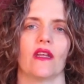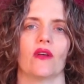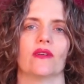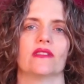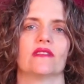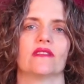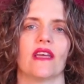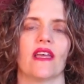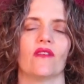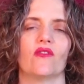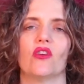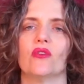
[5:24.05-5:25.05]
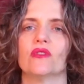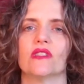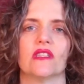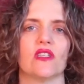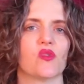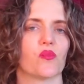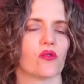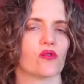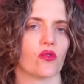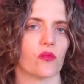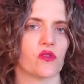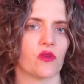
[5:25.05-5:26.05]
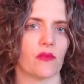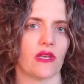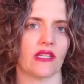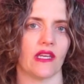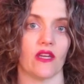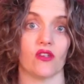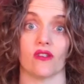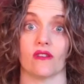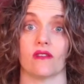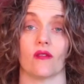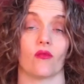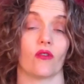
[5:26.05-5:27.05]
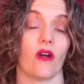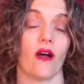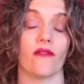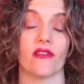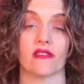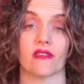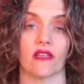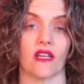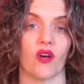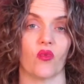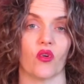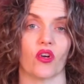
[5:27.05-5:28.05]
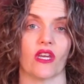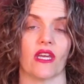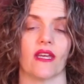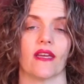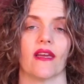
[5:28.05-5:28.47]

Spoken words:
Instead of using these prescription medications that were obviously not working,